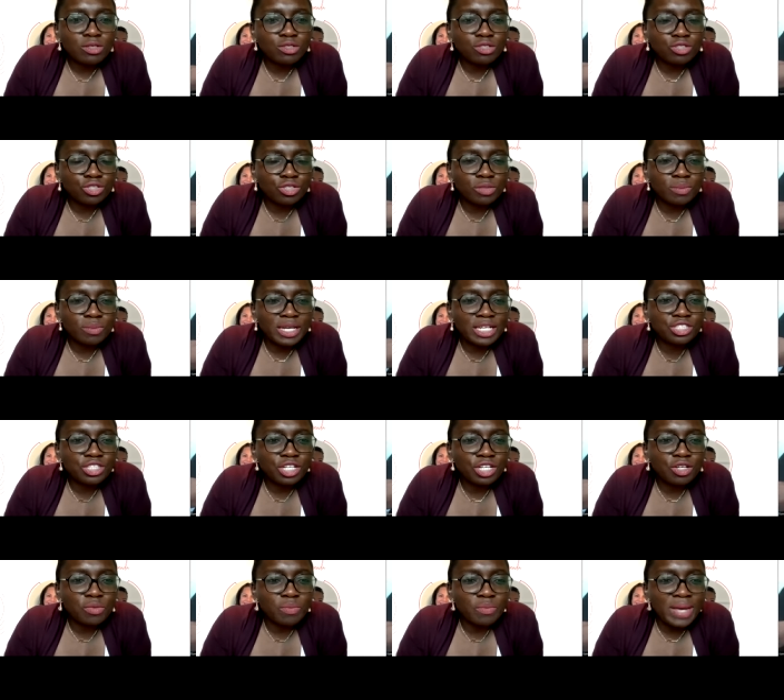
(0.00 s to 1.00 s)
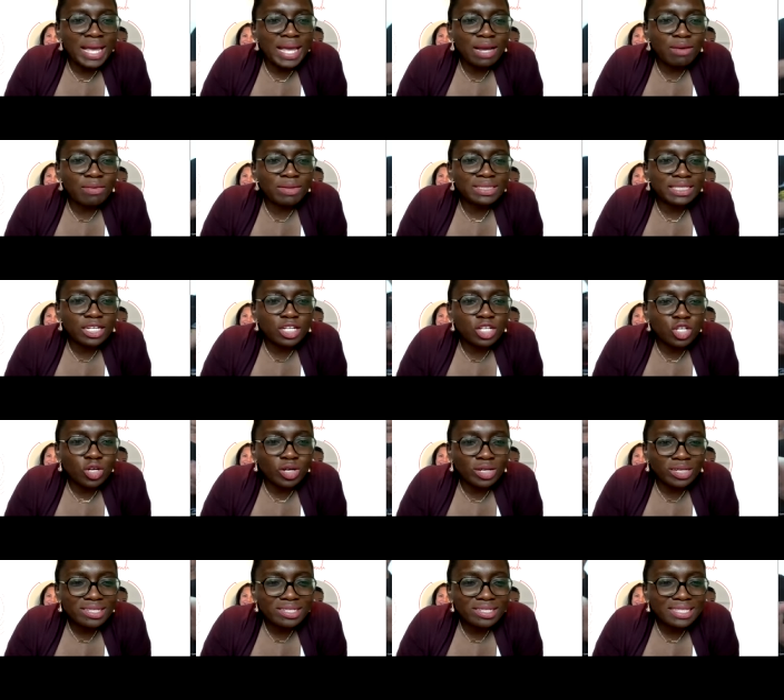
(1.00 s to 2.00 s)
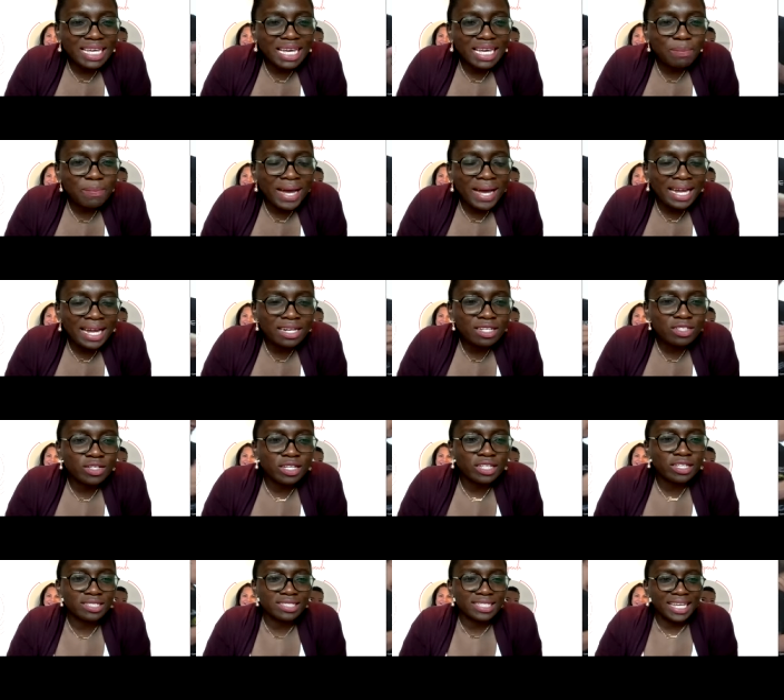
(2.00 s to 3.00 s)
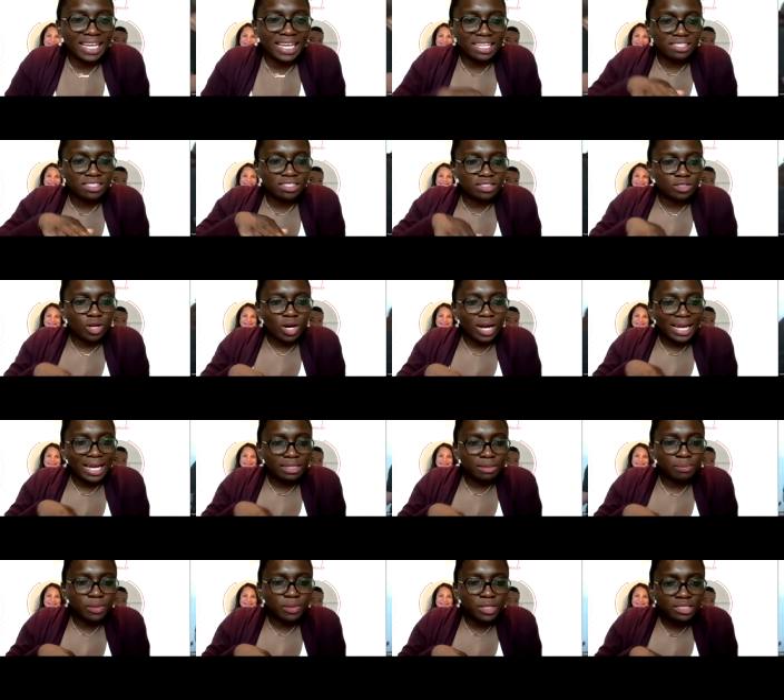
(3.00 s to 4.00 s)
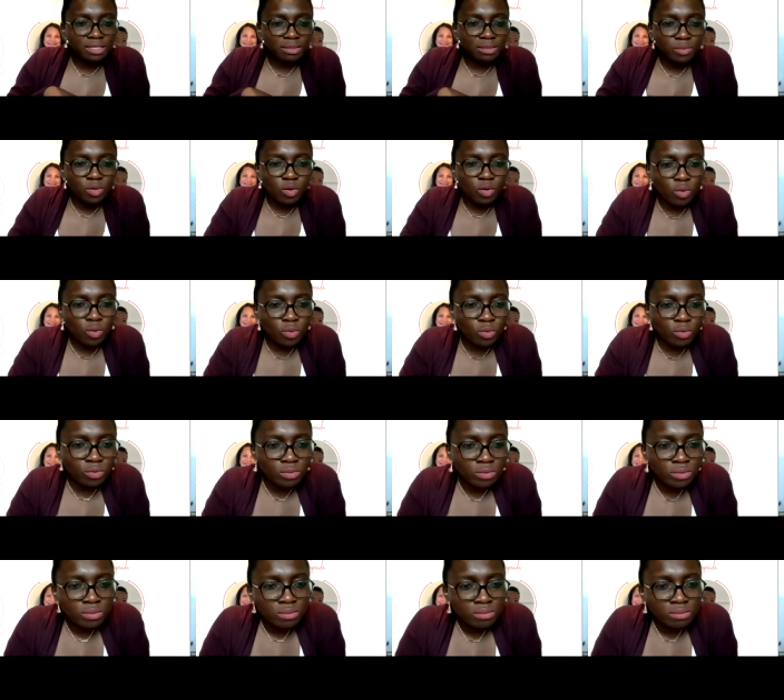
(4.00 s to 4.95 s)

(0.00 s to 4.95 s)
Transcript: you should make sure you make with a non-stick pan so it doesn't get stuck at the bottom, or